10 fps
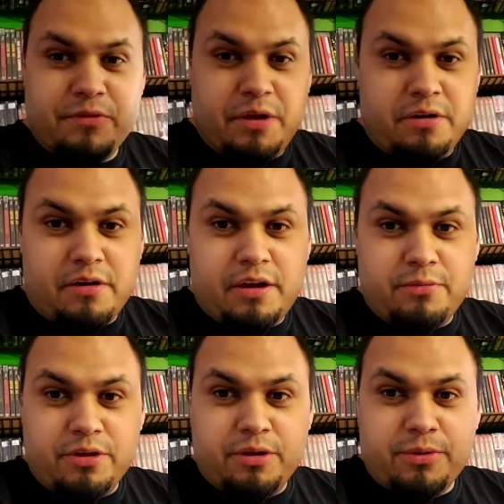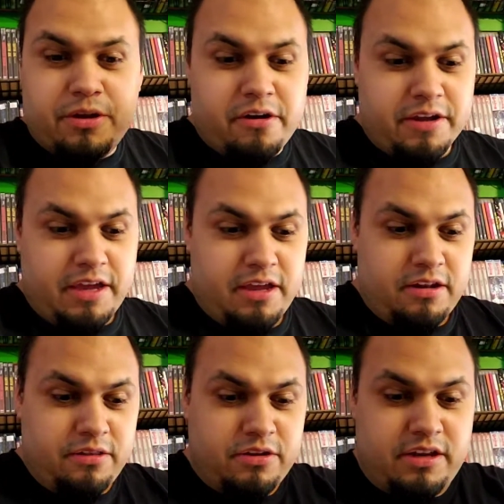Alright, well here we are
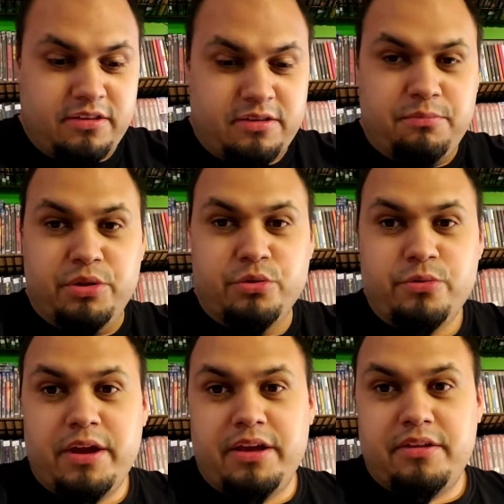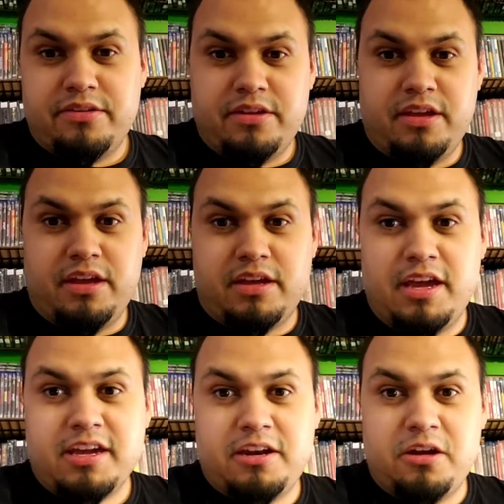again, looking at some Blu-rays today.
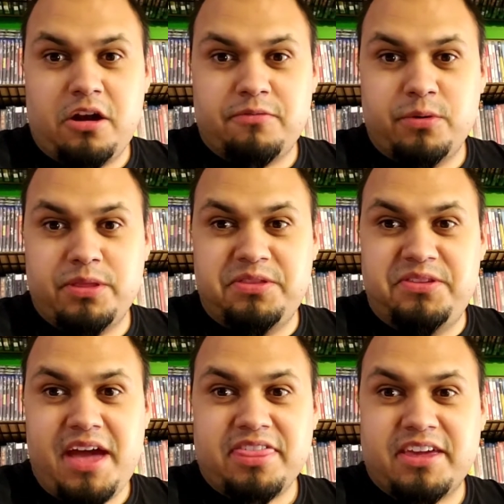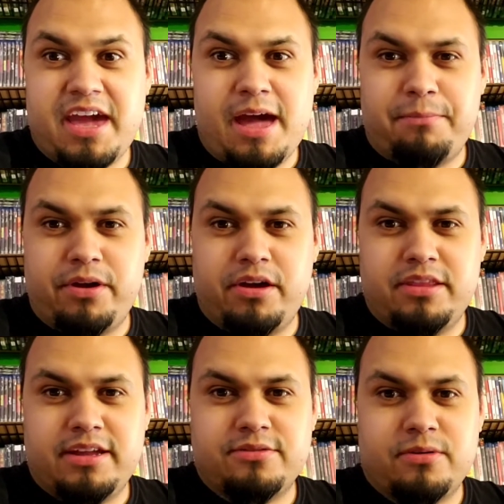Kicking it off with Death Kappa.
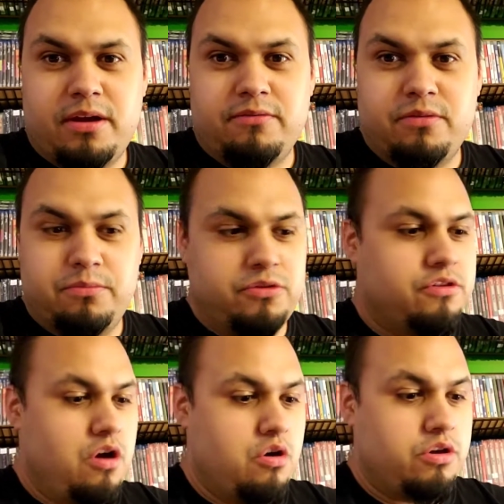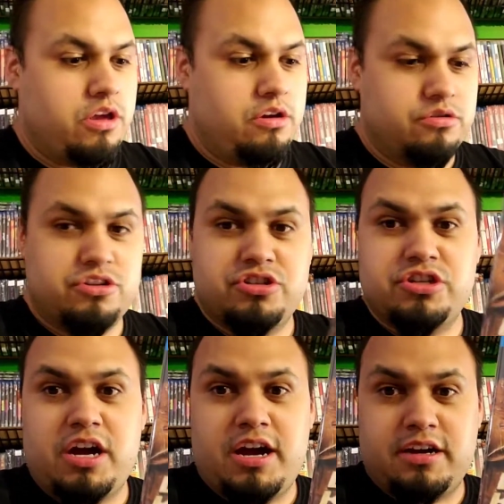That's right, from Tokyo
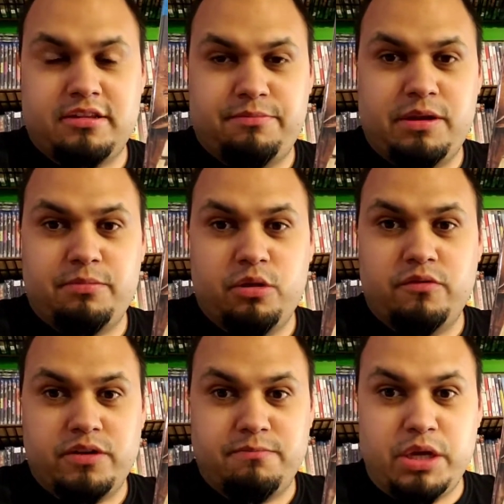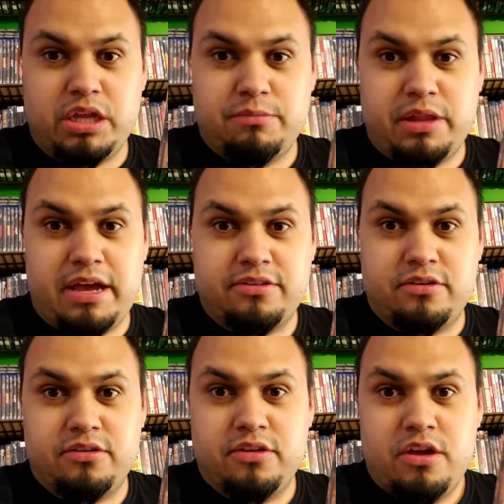Shock, the people over at Media
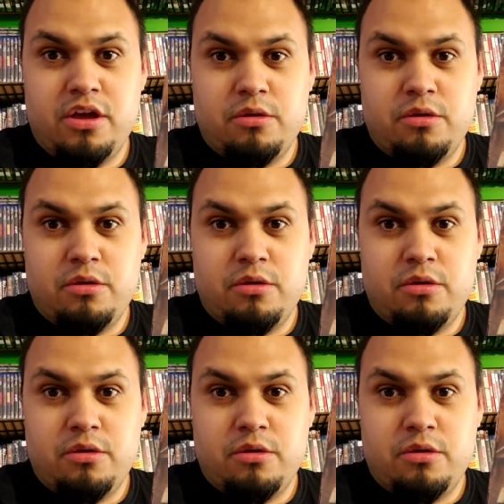Blasters,